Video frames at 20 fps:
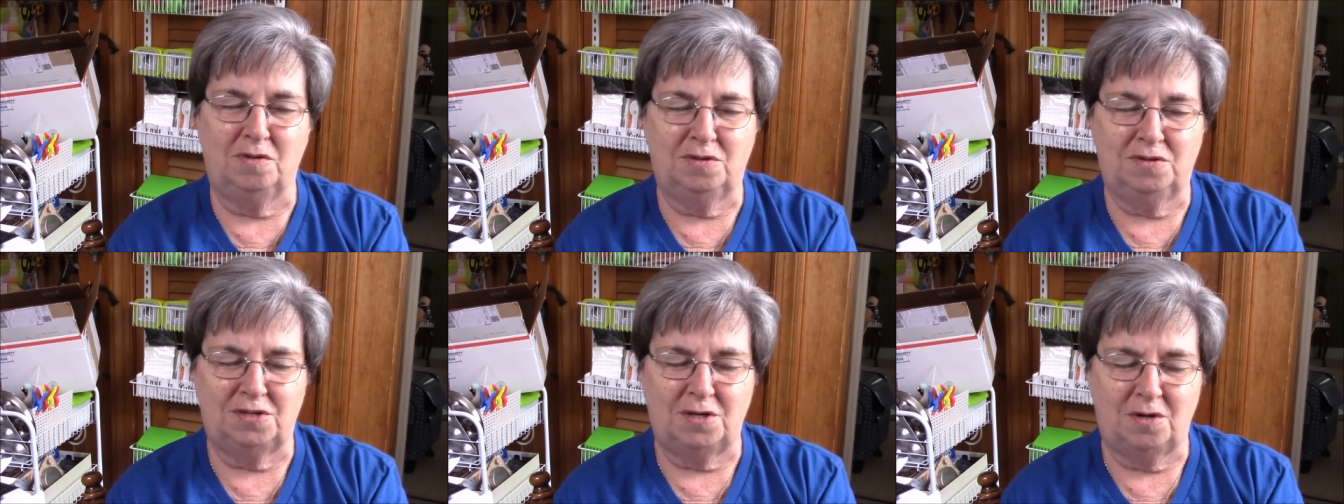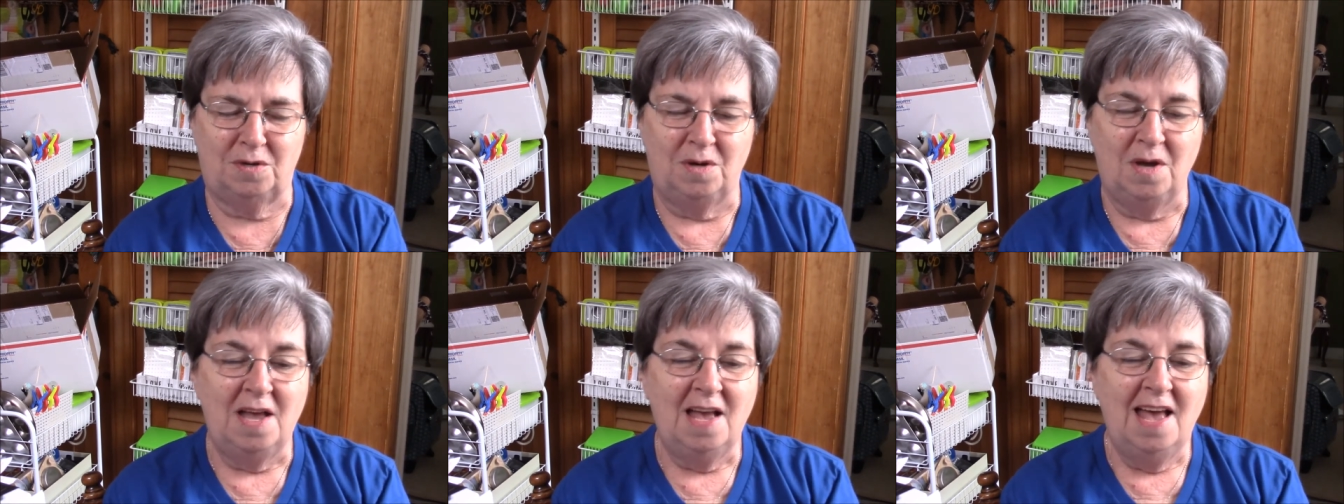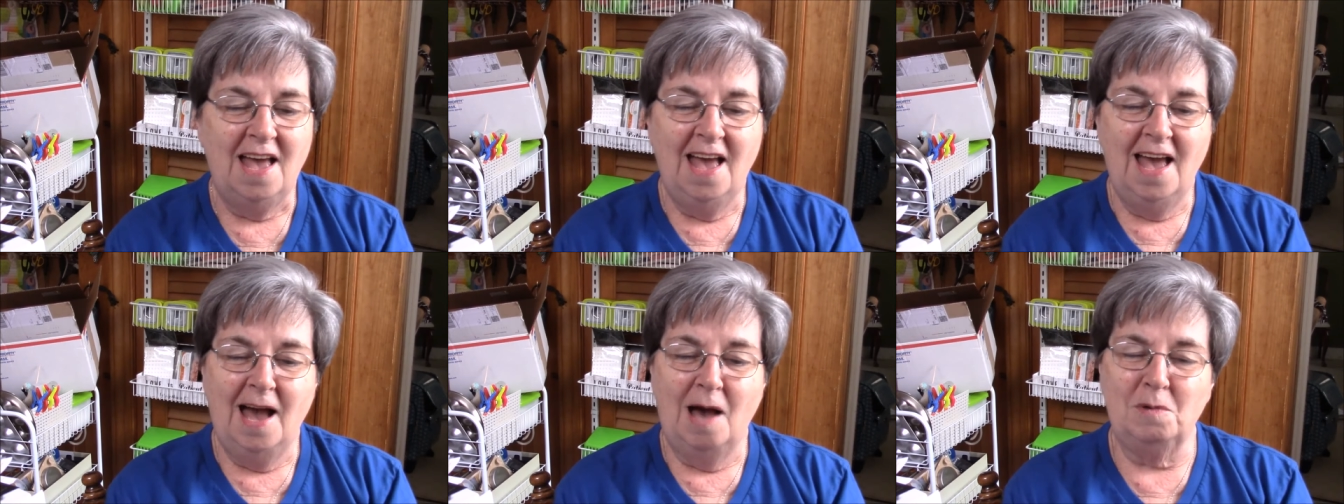So
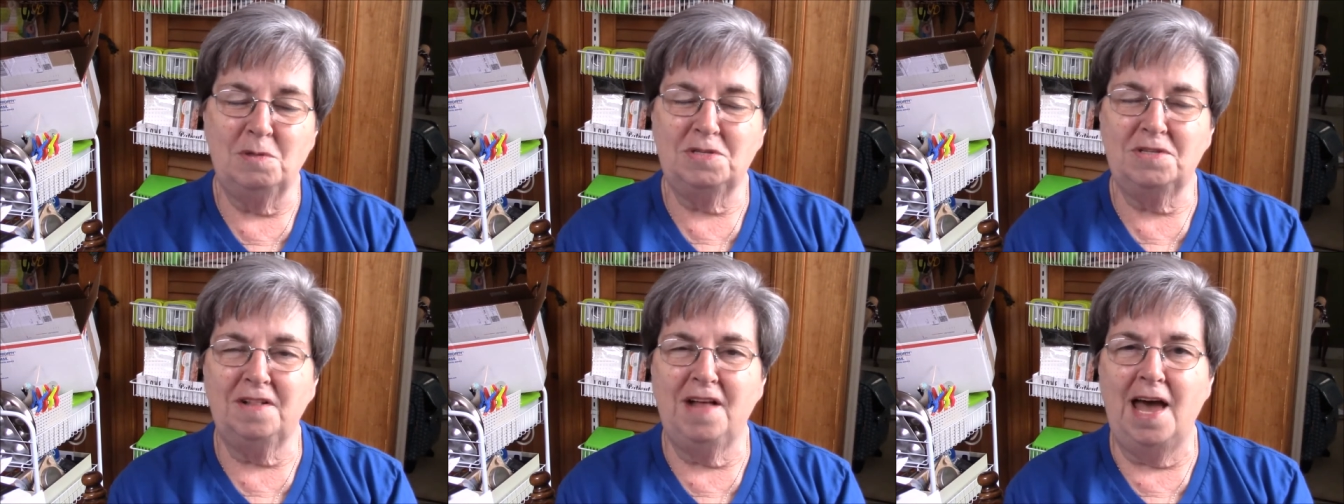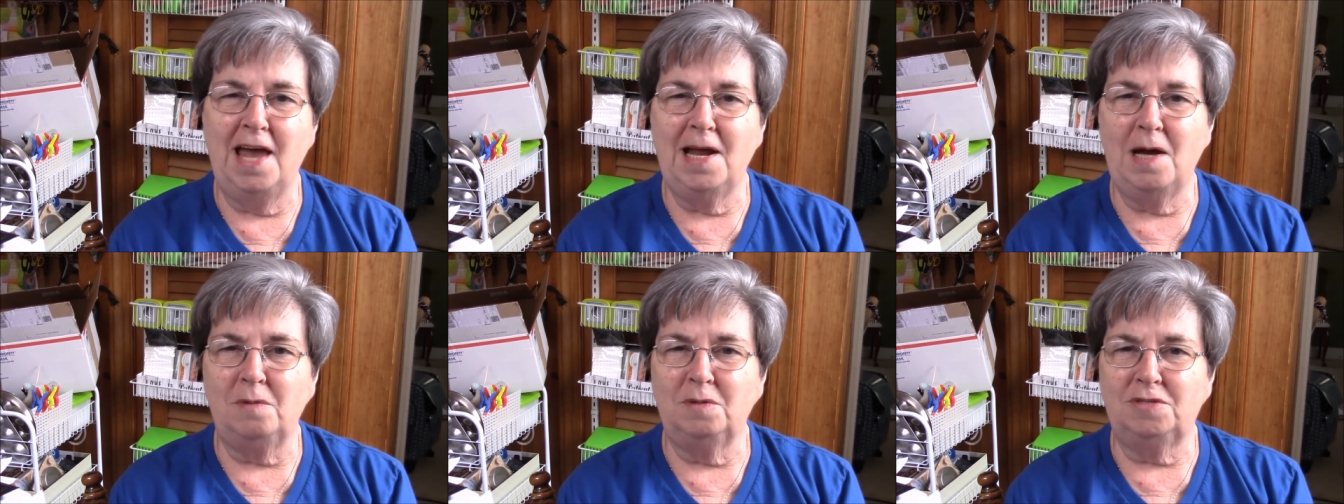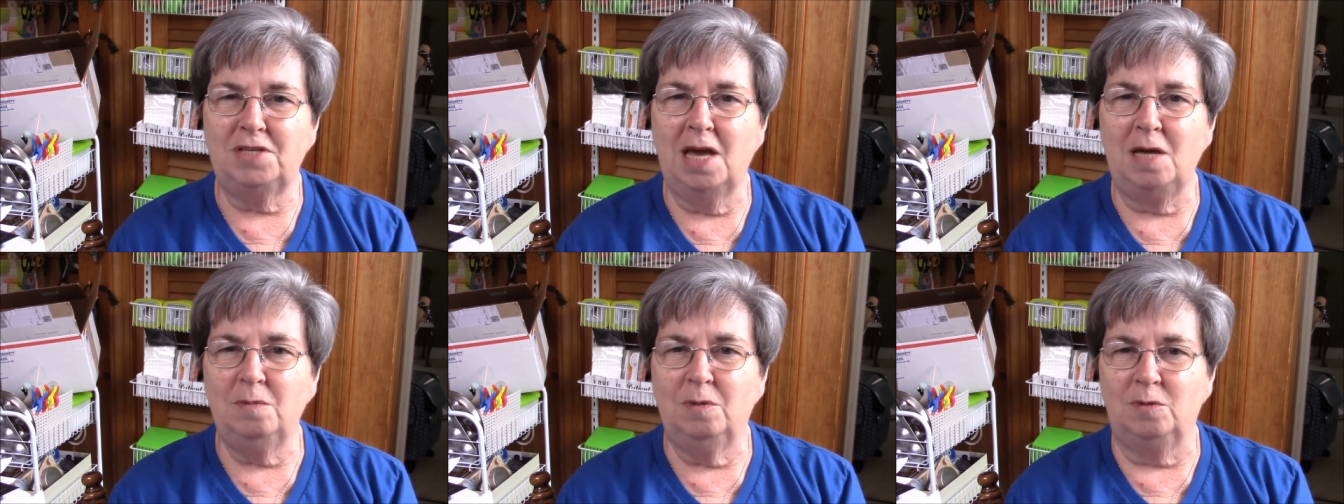I was glad I was
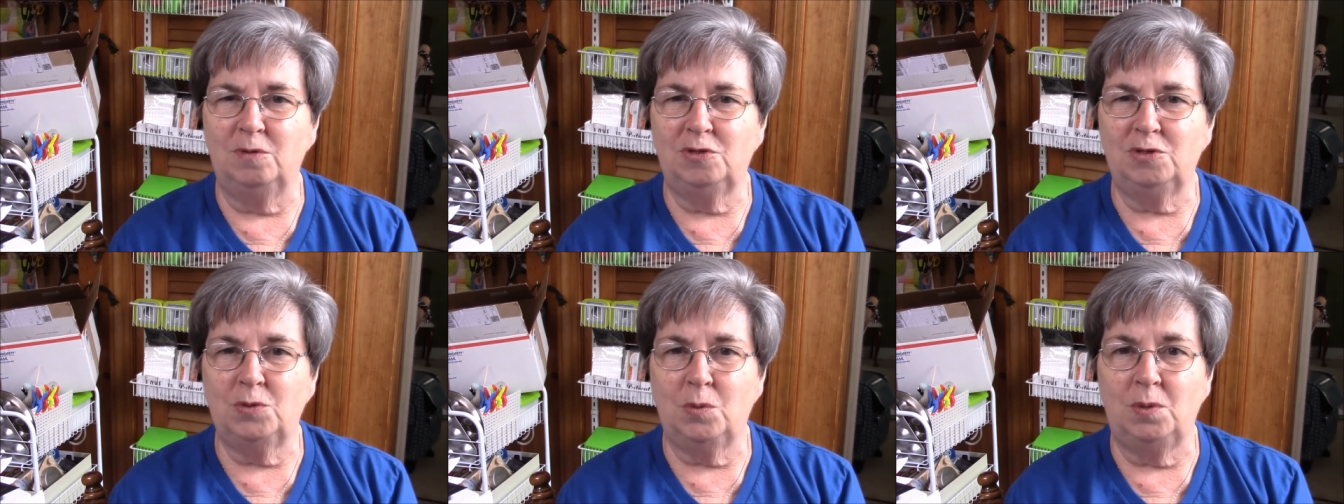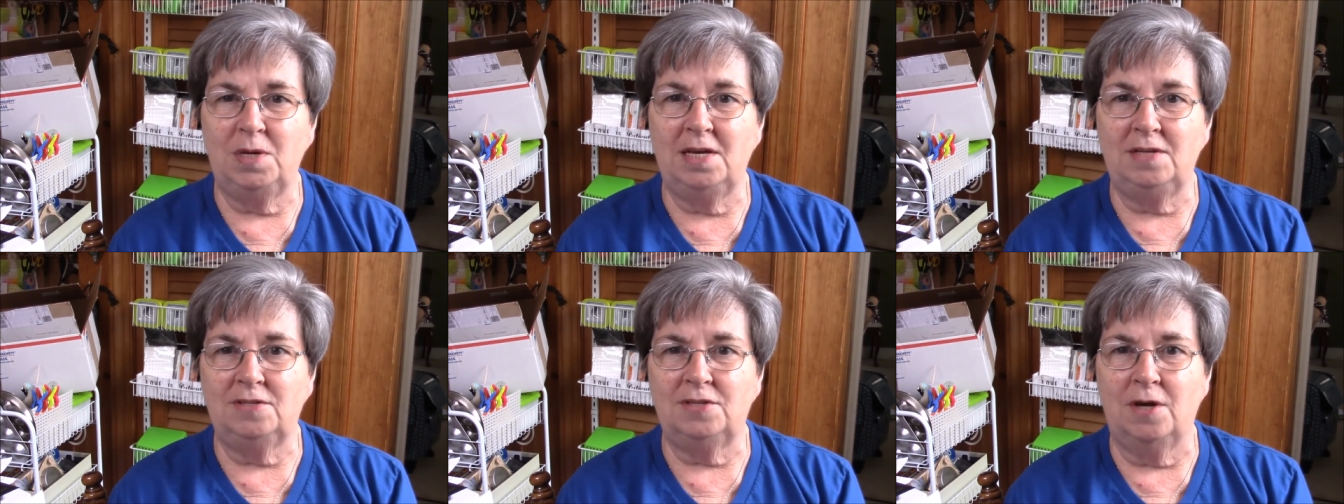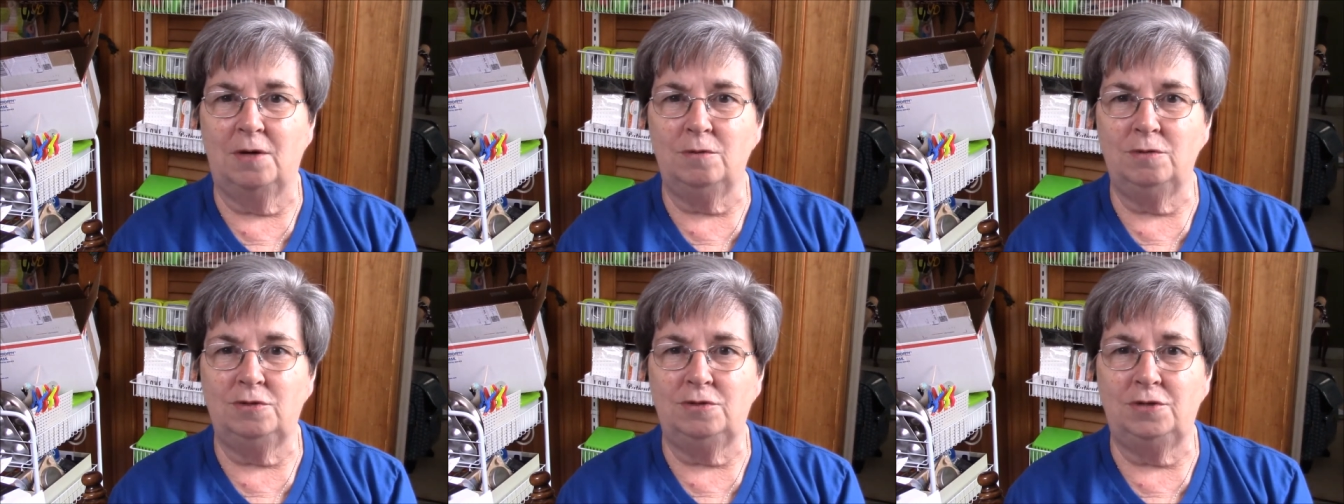able to squeeze
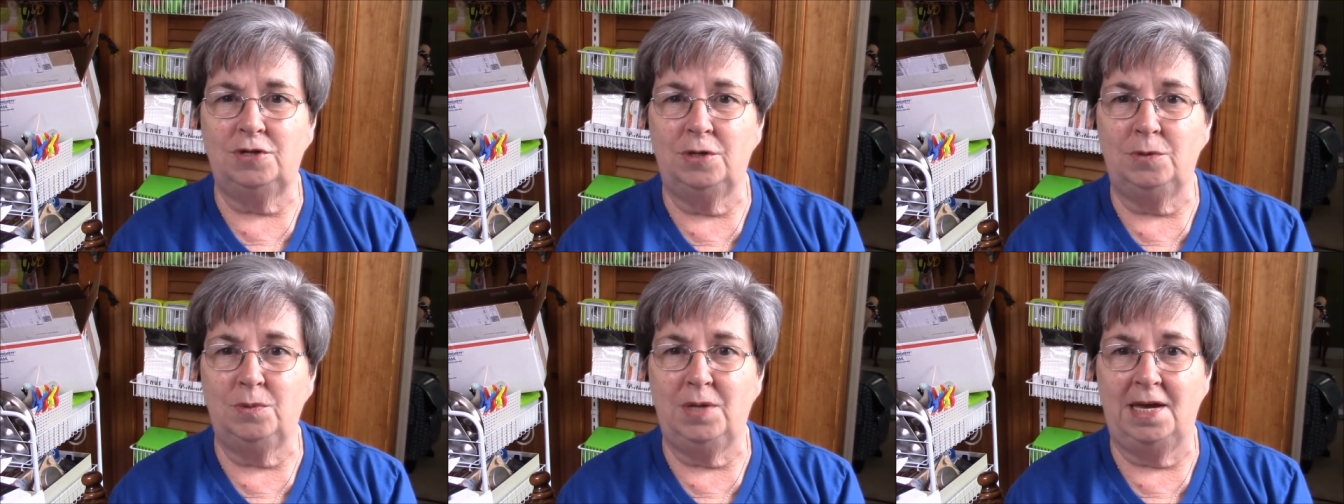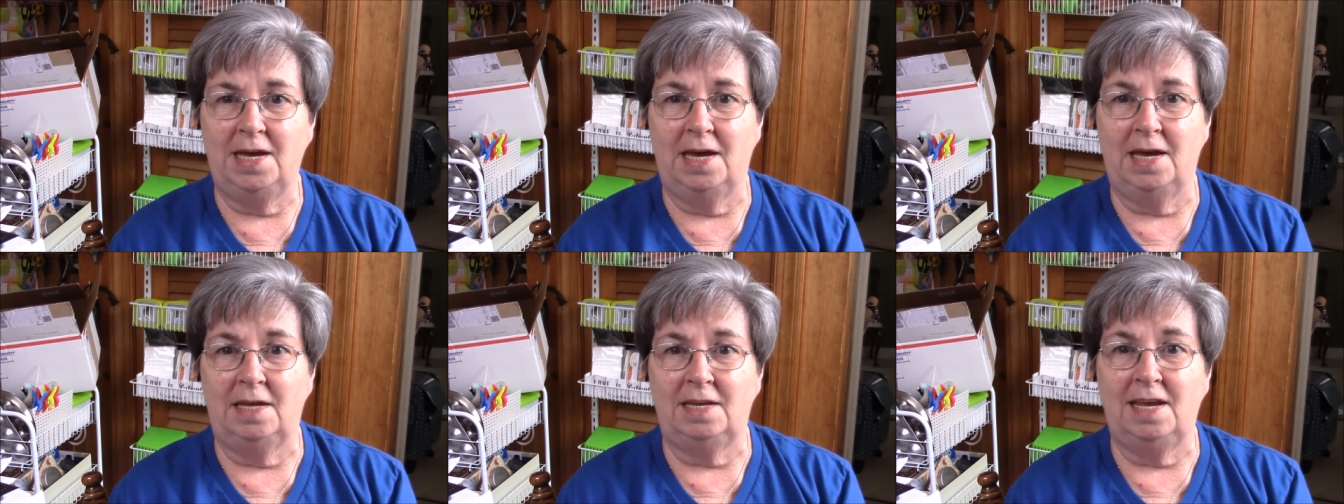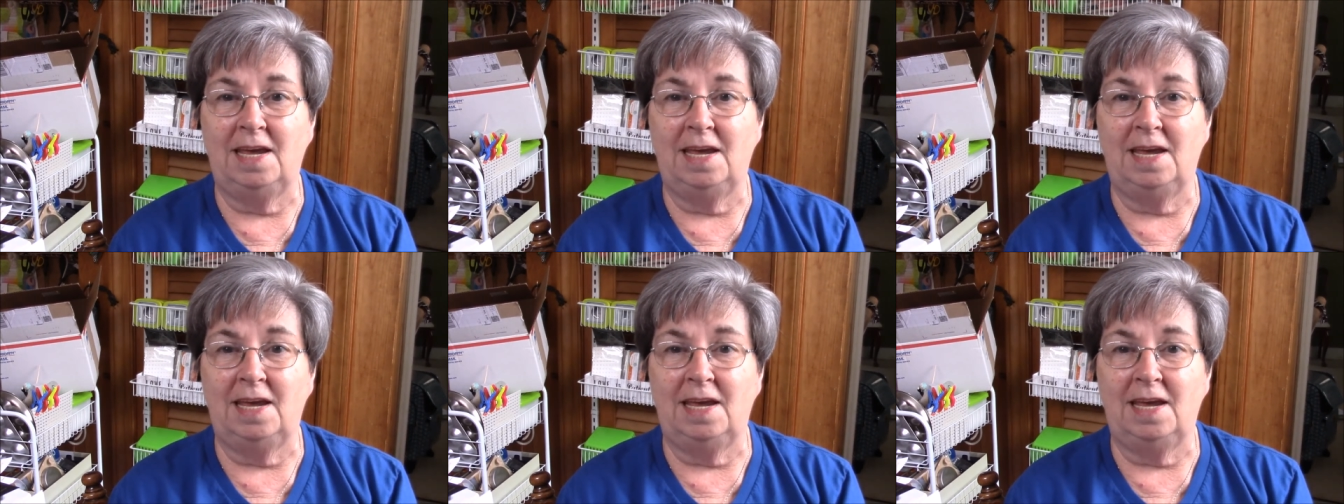those two in,